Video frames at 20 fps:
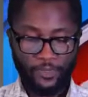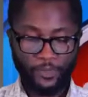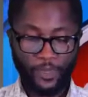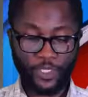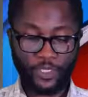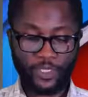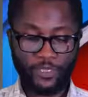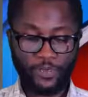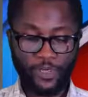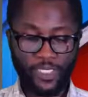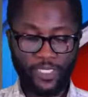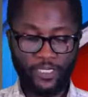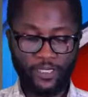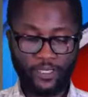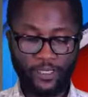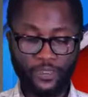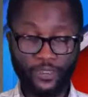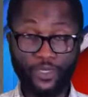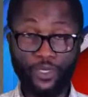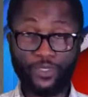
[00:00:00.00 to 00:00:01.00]
Possibly
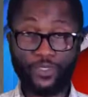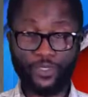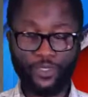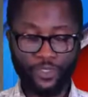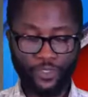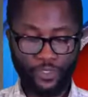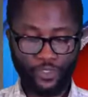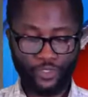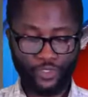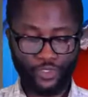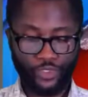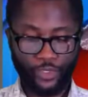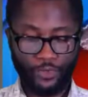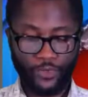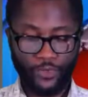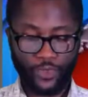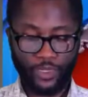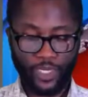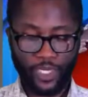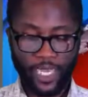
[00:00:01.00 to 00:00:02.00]
Oyono
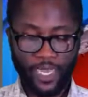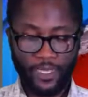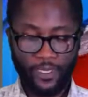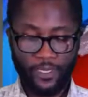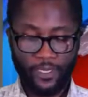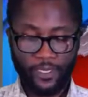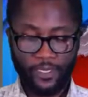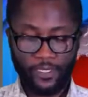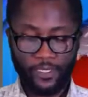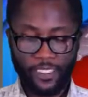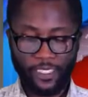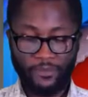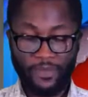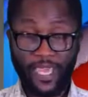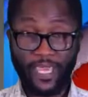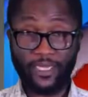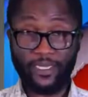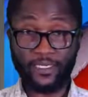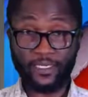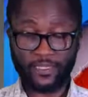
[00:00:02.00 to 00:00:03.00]
Oshobukola,
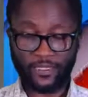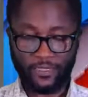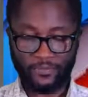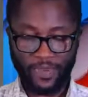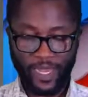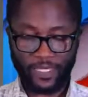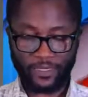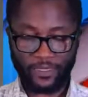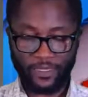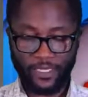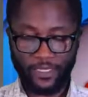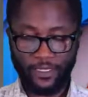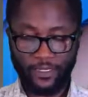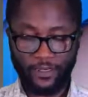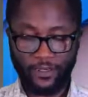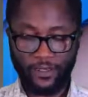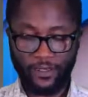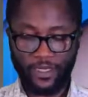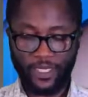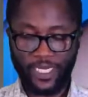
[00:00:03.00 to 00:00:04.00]
Demeni, Sebastian,
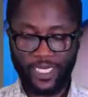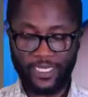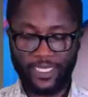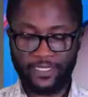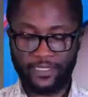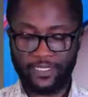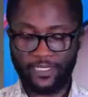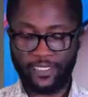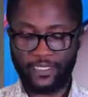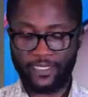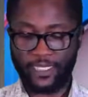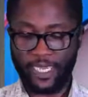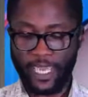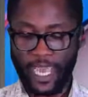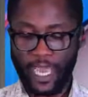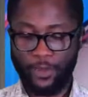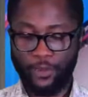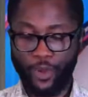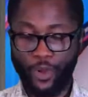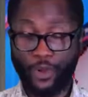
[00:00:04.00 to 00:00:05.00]
Onyenezize,
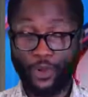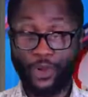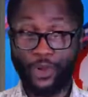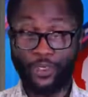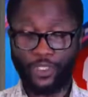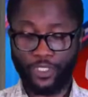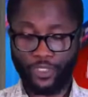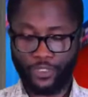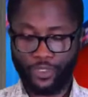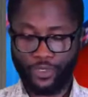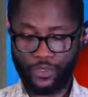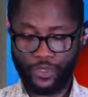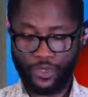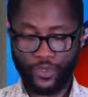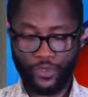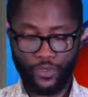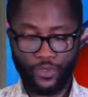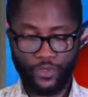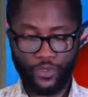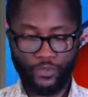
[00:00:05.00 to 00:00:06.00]
Amoho,
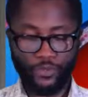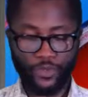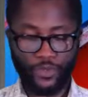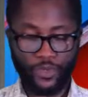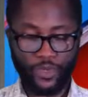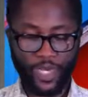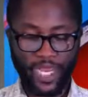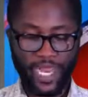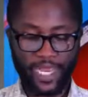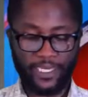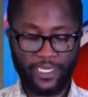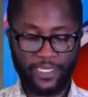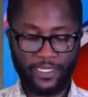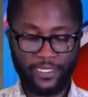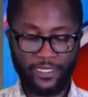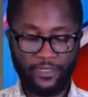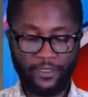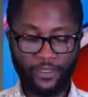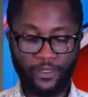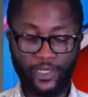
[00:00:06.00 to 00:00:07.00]
Idoko, Omuro,
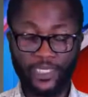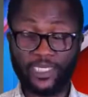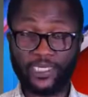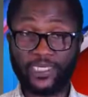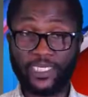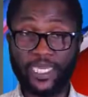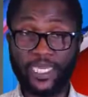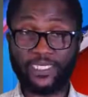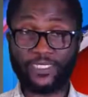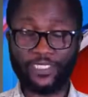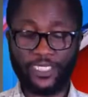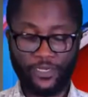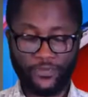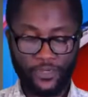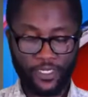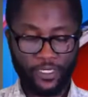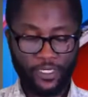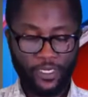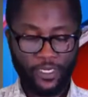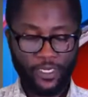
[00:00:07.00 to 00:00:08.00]
Alani, Olise, and
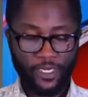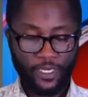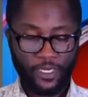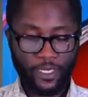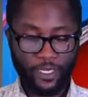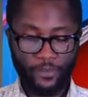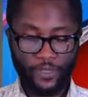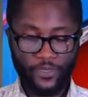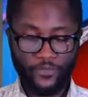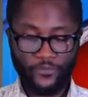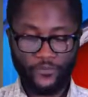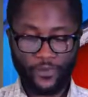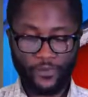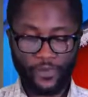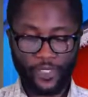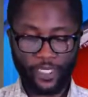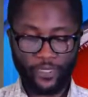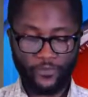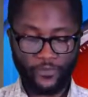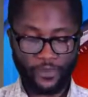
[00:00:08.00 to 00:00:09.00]
Jerry coming
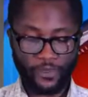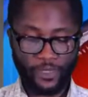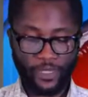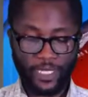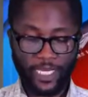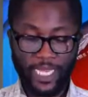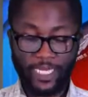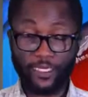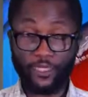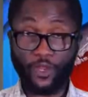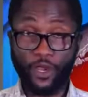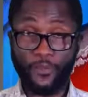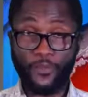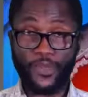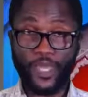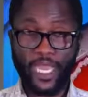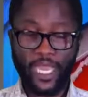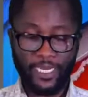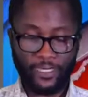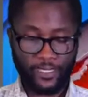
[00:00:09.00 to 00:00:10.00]
from the lining
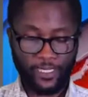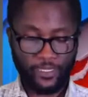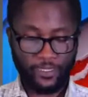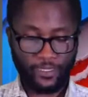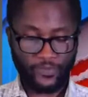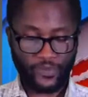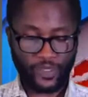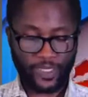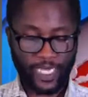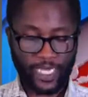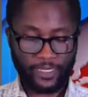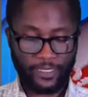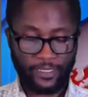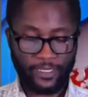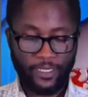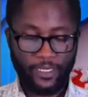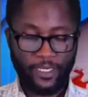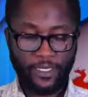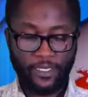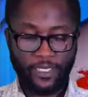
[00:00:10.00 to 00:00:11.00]
up and kickoff
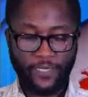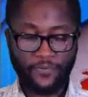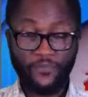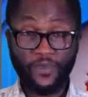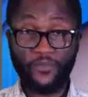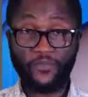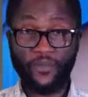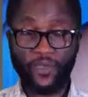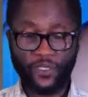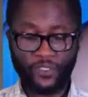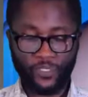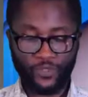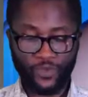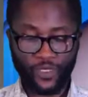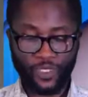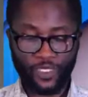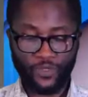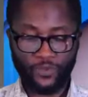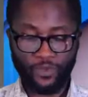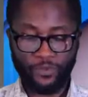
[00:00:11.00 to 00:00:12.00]
start the FIFA
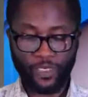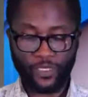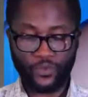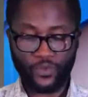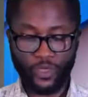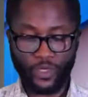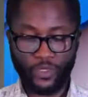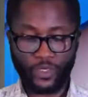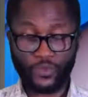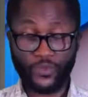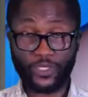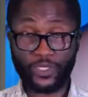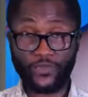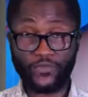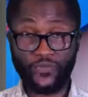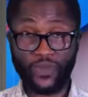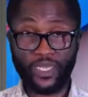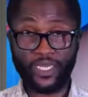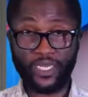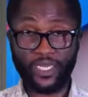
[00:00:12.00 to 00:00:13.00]
Under-20 Women's World Cup
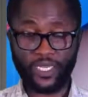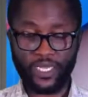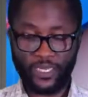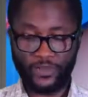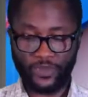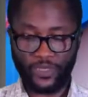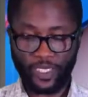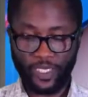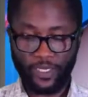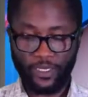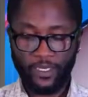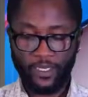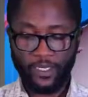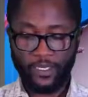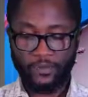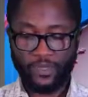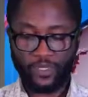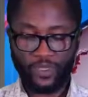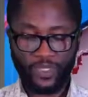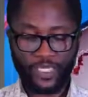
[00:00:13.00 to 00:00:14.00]
quarterfinal encounter
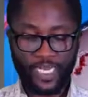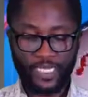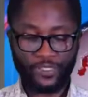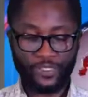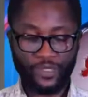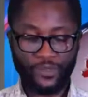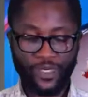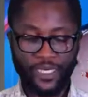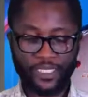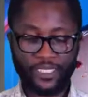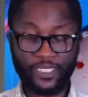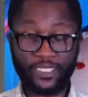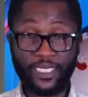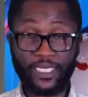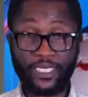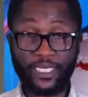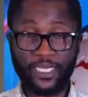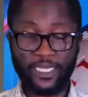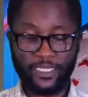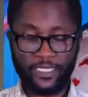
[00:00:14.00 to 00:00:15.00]
between Nigeria and the
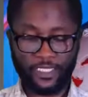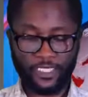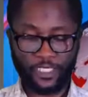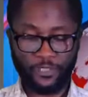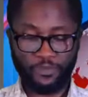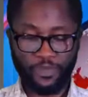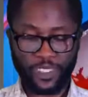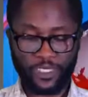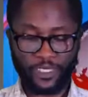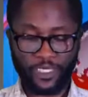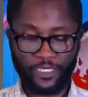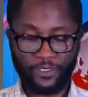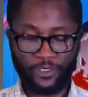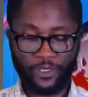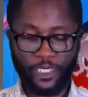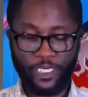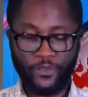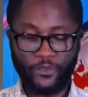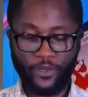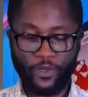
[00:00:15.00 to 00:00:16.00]
Netherlands is expected to
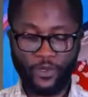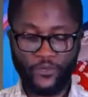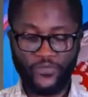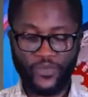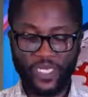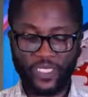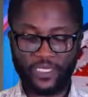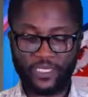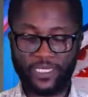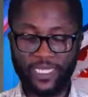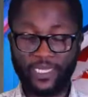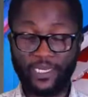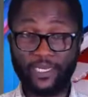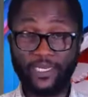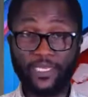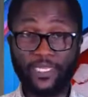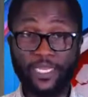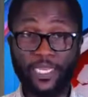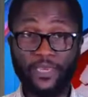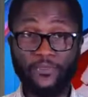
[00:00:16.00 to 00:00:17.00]
kick off at
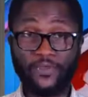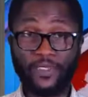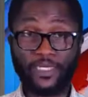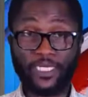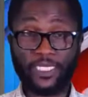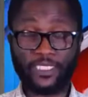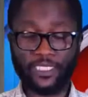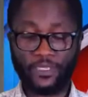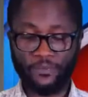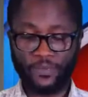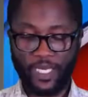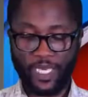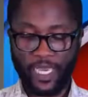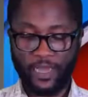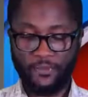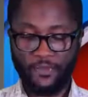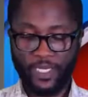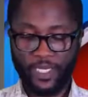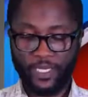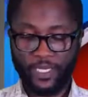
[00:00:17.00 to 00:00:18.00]
exactly 11:30
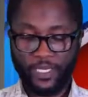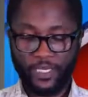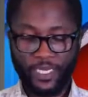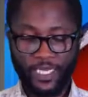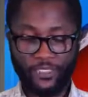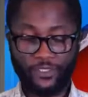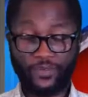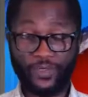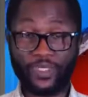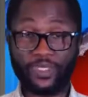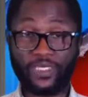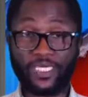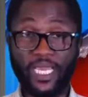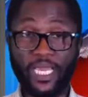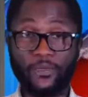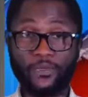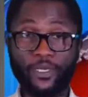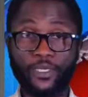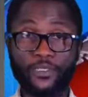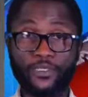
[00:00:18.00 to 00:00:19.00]
p.m. Nigerian
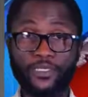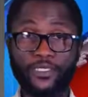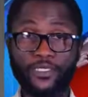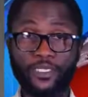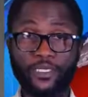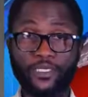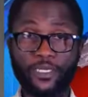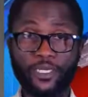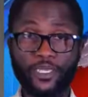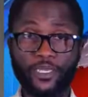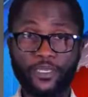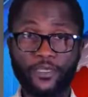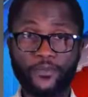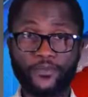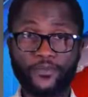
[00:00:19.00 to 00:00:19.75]
time on Sunday.